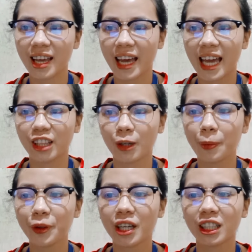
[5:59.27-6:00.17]
And the
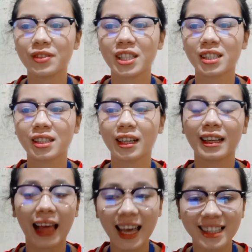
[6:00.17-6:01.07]
reproductive
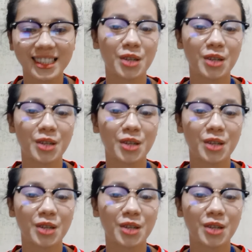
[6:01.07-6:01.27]
glands